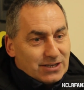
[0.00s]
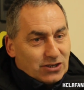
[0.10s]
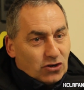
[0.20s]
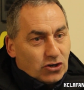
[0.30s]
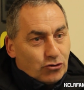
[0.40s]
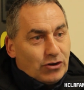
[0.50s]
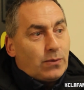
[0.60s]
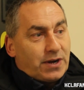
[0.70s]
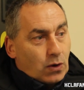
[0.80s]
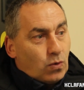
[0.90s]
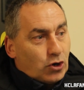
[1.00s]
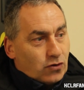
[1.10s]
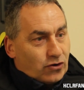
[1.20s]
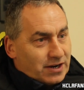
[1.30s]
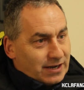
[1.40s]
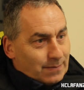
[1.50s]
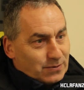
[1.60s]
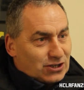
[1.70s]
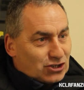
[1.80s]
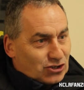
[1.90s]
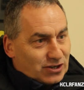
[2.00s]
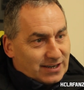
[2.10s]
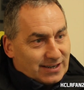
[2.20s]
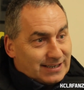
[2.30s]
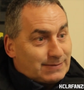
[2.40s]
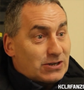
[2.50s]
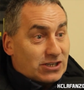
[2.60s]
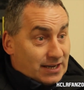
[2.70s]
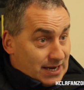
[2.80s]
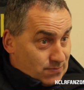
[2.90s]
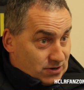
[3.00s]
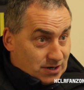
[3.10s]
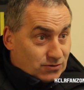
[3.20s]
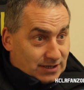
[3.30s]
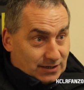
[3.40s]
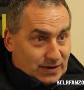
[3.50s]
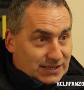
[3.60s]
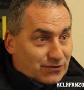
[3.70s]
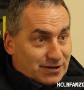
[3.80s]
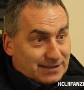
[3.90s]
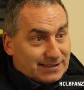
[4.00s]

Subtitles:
you know, you really want to get one over on the opposition, and especially a neighbouring county like Wexford.